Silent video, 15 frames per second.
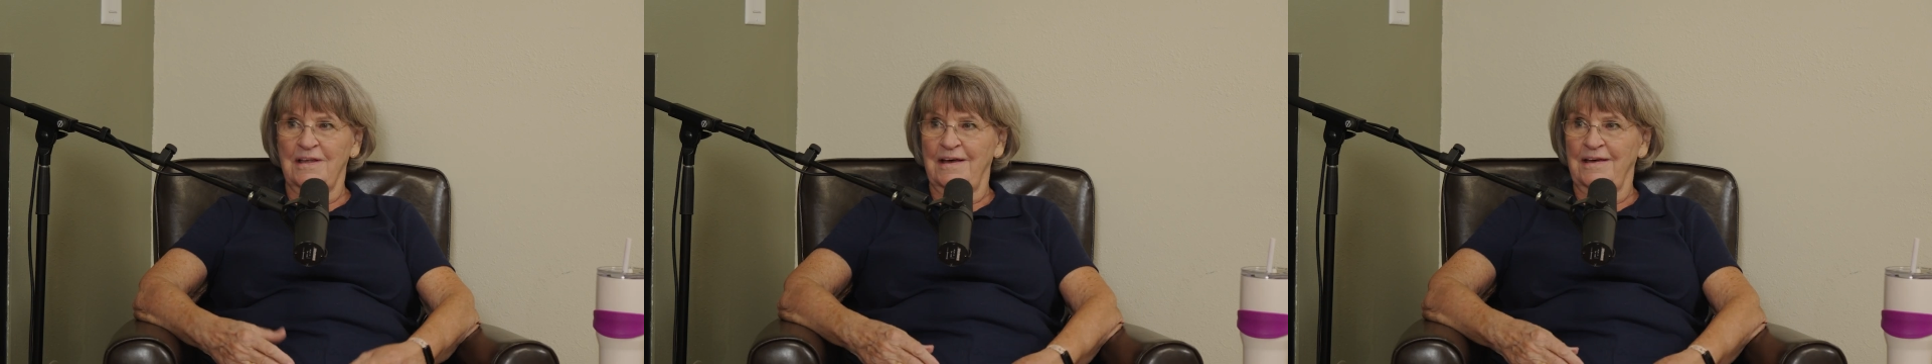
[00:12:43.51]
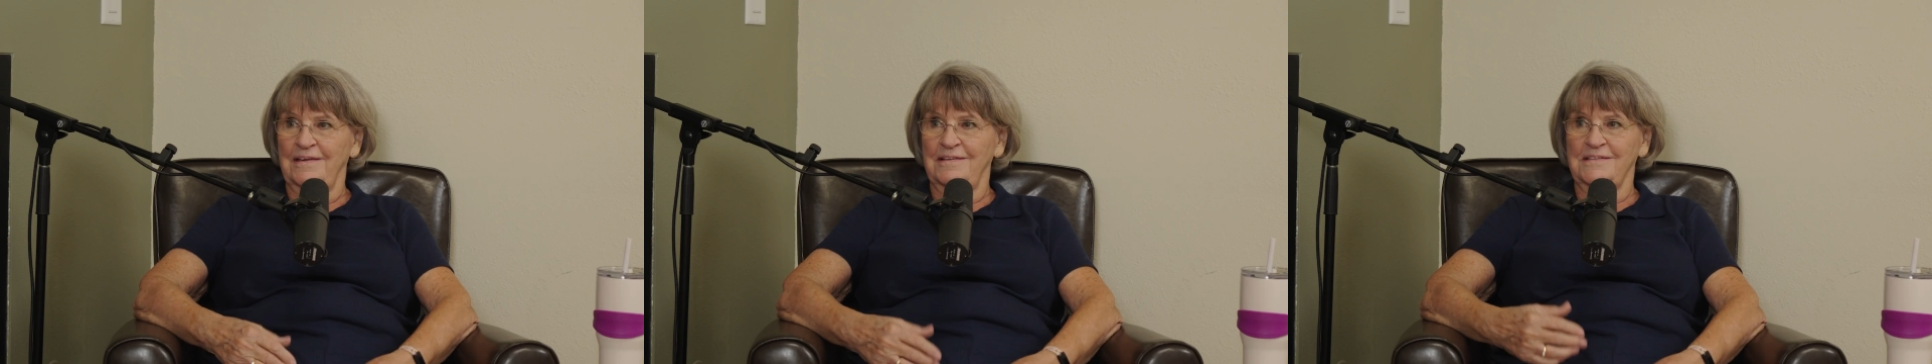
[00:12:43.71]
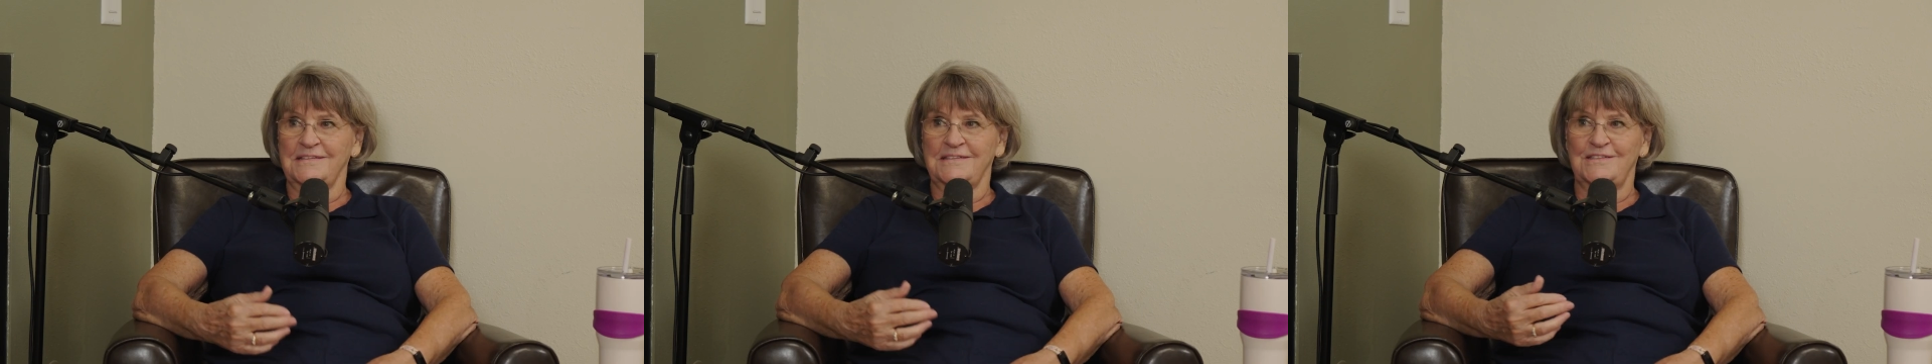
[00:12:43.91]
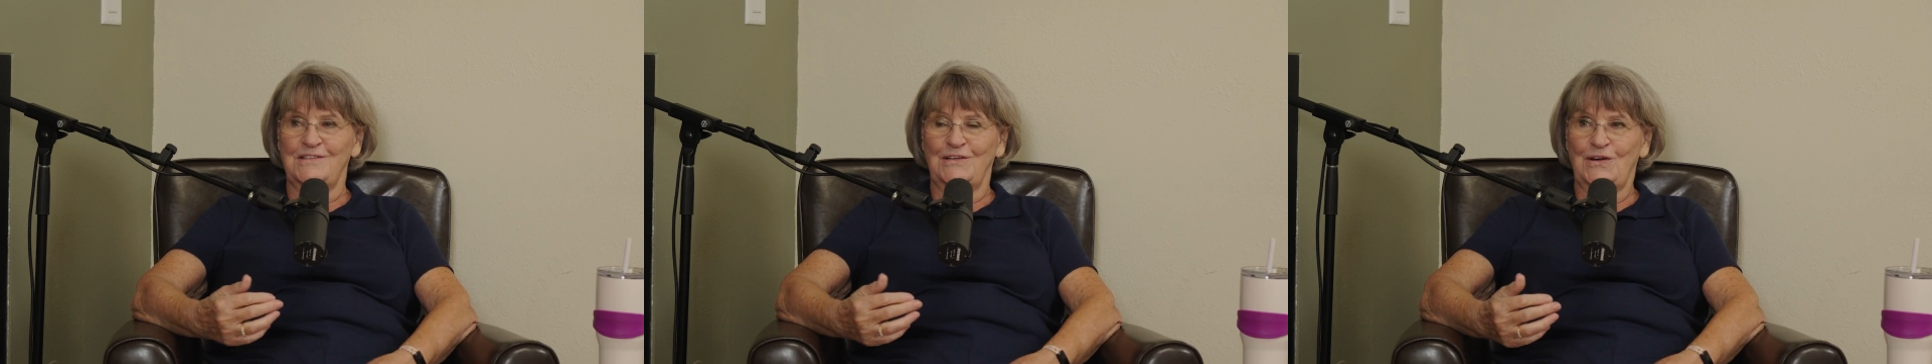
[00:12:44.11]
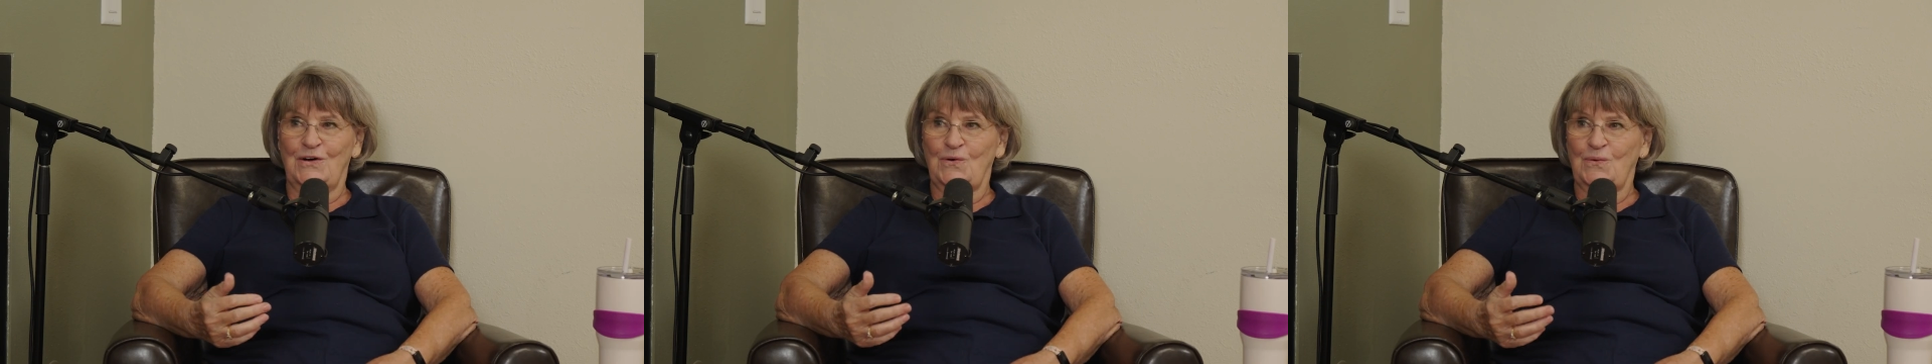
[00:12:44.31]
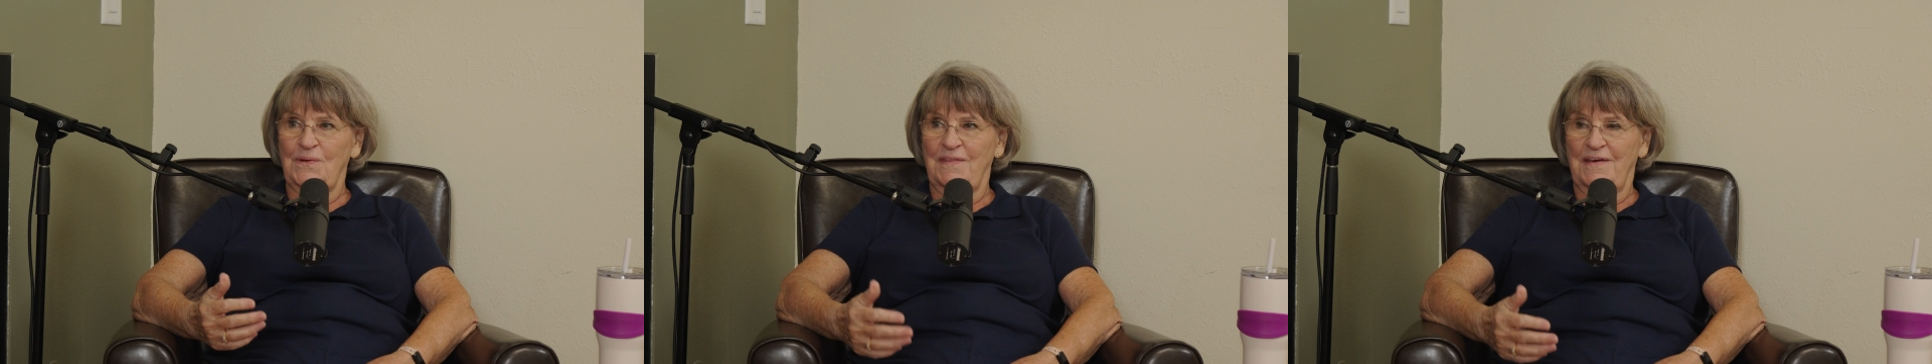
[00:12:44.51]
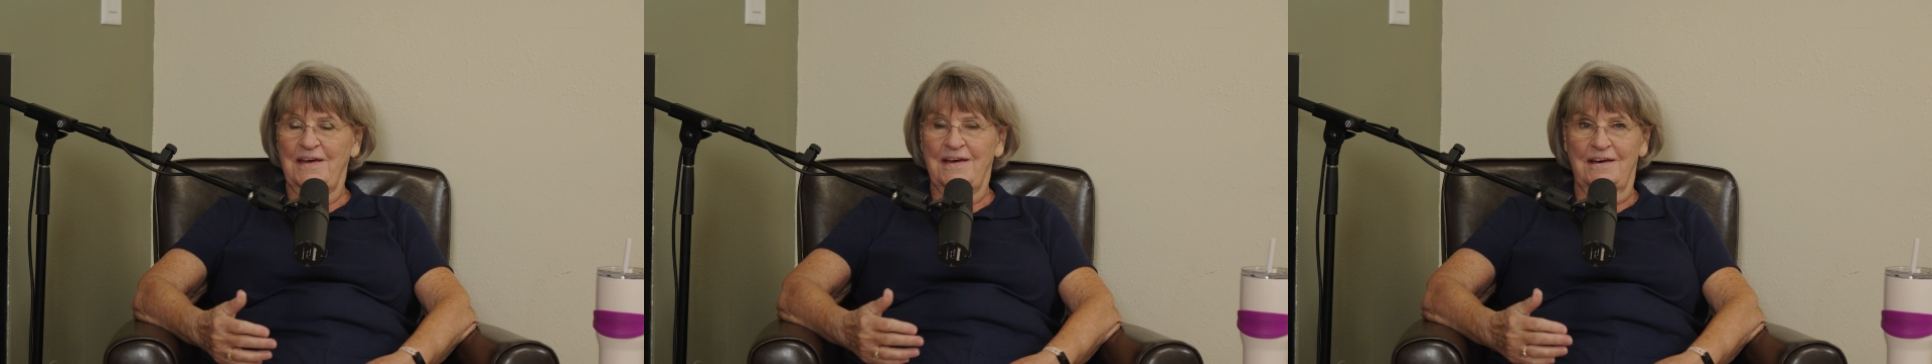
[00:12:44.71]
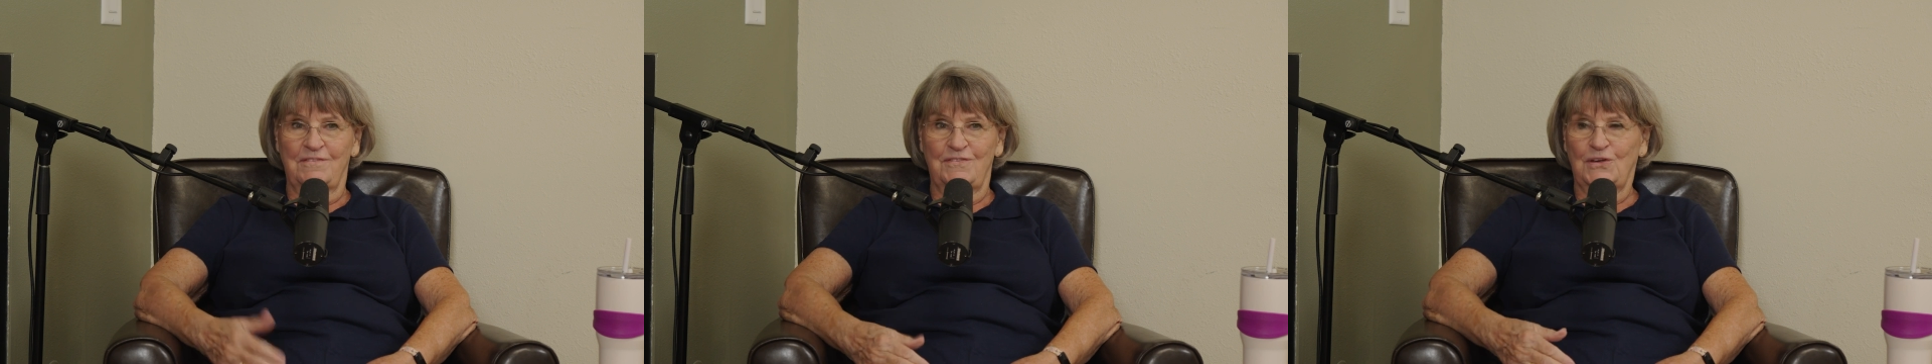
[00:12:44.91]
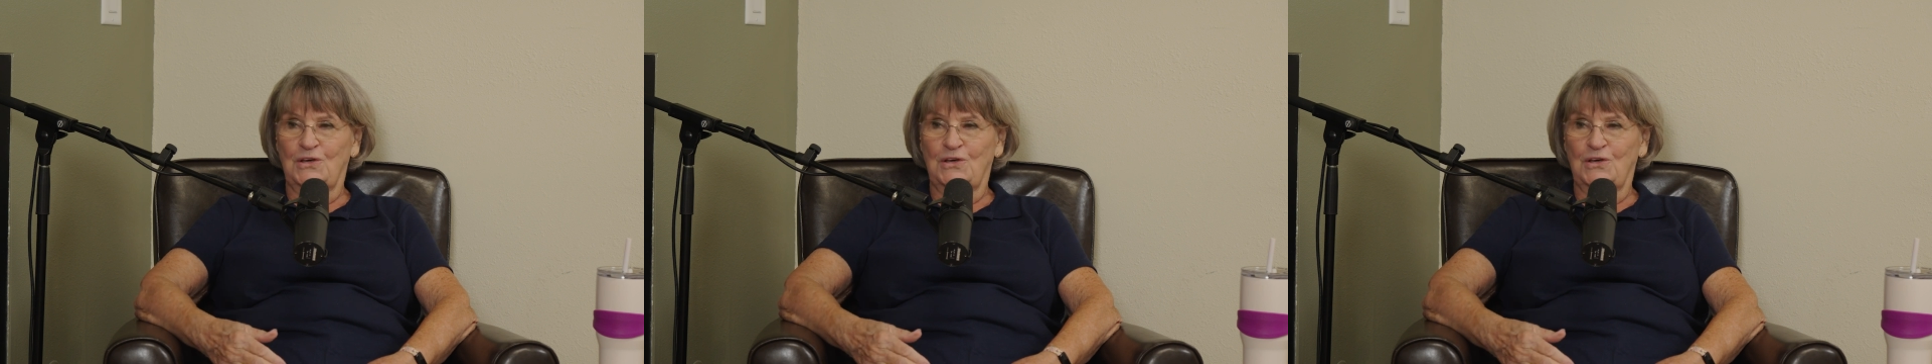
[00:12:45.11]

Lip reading: lights, and they have